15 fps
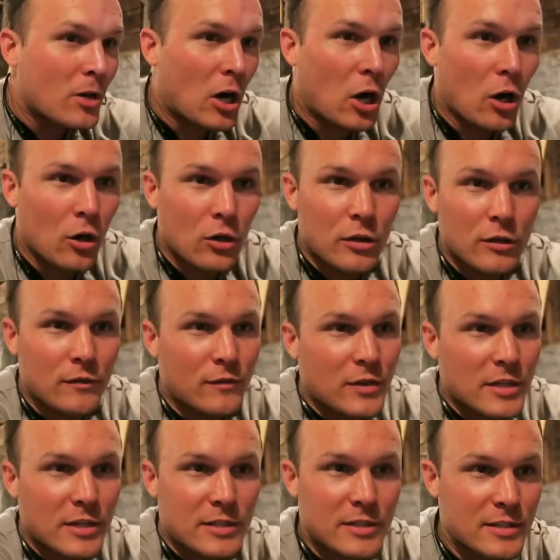all of
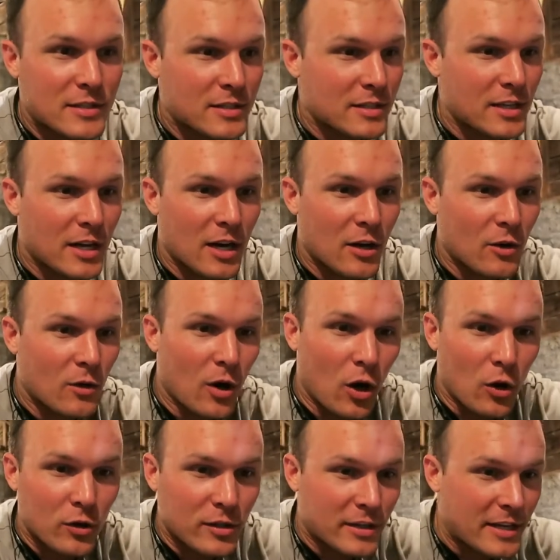this, you know,
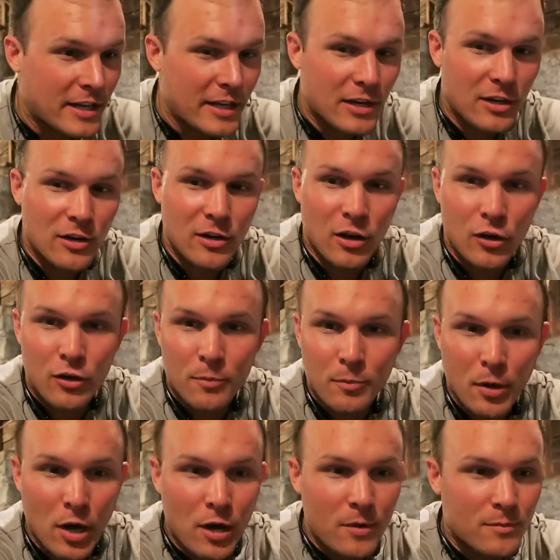all the gear, all the
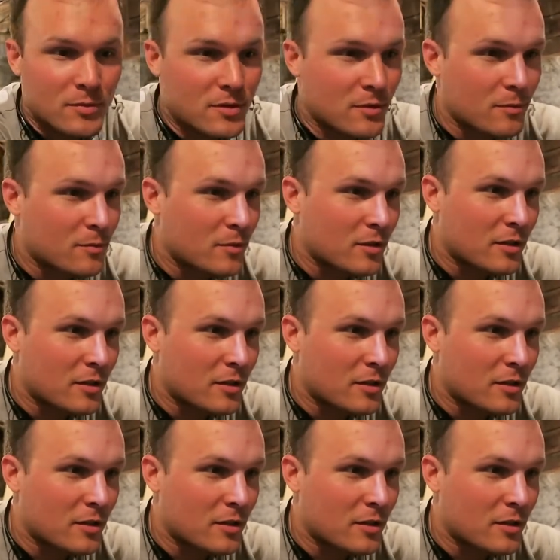pumps, the